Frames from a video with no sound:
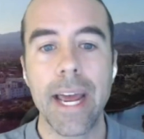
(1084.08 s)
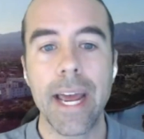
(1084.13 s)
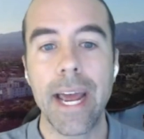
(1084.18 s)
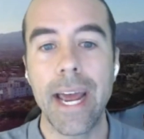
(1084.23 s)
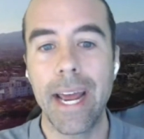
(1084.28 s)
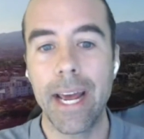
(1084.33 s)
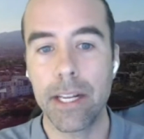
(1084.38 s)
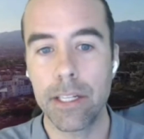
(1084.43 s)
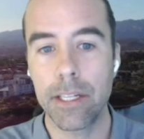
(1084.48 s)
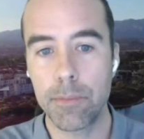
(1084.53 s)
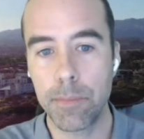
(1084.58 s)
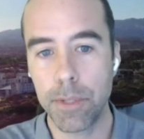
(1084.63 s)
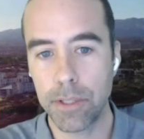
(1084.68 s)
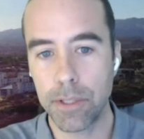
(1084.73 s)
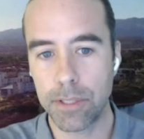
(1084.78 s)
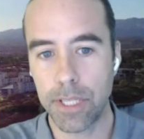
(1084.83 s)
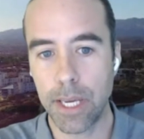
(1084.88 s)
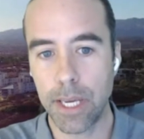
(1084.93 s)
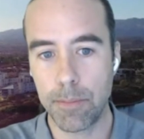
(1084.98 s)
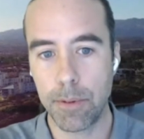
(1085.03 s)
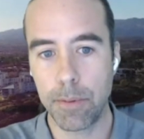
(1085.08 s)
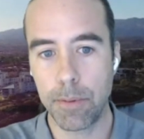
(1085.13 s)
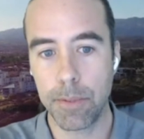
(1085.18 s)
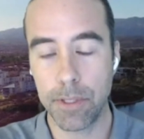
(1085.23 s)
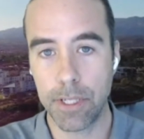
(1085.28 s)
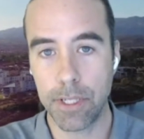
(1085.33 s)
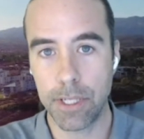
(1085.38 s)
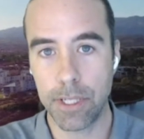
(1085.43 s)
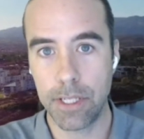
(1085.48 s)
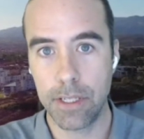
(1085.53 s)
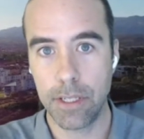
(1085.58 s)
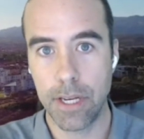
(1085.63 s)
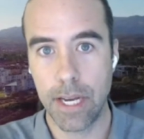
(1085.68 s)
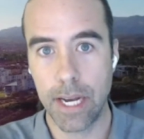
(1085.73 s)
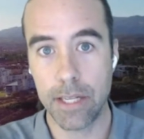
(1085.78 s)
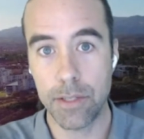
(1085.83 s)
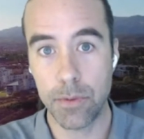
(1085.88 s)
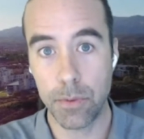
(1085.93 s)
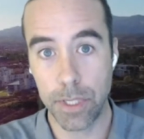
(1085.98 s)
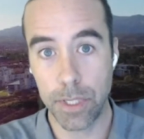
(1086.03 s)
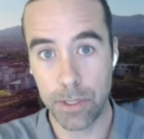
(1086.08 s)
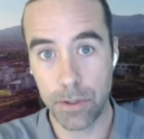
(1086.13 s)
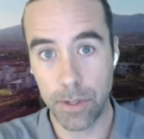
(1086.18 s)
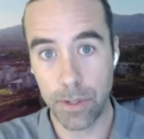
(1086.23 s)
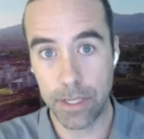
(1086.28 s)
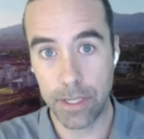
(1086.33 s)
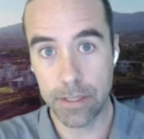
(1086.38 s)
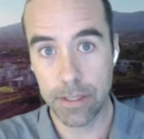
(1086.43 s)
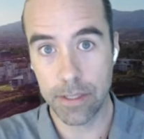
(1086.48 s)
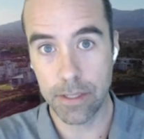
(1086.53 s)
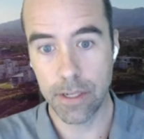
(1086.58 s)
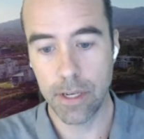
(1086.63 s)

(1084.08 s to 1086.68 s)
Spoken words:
and build capability as we do it?